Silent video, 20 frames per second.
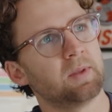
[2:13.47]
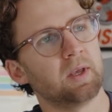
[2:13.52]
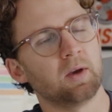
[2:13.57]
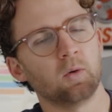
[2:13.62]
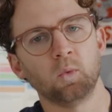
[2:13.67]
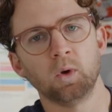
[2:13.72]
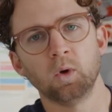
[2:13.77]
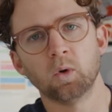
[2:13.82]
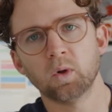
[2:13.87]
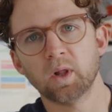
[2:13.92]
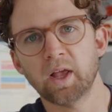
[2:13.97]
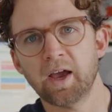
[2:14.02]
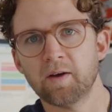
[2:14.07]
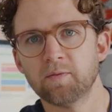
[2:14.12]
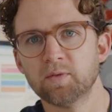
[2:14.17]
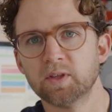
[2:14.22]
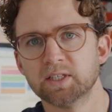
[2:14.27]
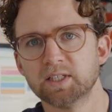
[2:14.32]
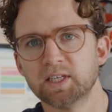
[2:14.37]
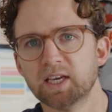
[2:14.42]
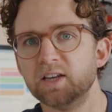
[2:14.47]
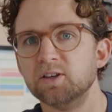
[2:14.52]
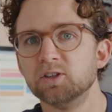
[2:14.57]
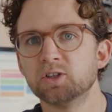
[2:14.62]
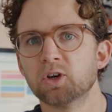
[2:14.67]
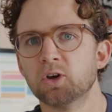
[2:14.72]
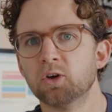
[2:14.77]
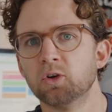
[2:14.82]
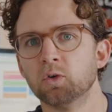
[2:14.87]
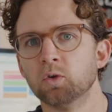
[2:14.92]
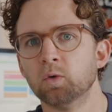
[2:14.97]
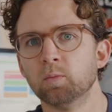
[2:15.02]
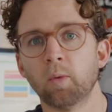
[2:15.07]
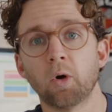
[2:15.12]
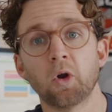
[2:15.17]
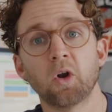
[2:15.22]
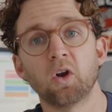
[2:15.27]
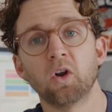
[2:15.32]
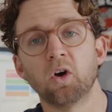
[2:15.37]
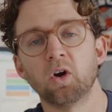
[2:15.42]
that we all have this internal
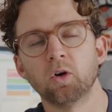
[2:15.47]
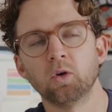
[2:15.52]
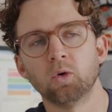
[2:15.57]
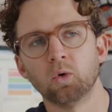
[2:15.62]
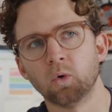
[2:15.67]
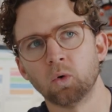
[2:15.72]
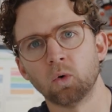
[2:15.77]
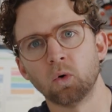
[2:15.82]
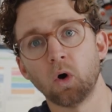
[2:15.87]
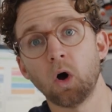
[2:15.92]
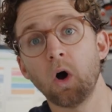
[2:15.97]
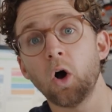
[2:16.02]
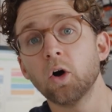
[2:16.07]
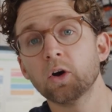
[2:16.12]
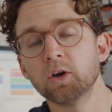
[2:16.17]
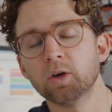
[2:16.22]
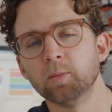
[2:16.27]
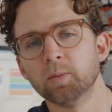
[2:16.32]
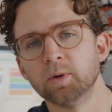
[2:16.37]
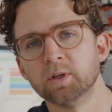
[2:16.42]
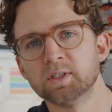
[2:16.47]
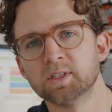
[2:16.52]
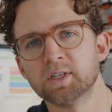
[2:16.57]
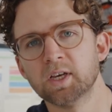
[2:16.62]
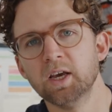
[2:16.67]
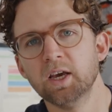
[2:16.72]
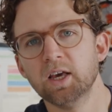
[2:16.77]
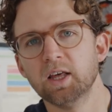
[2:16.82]
monologue or argument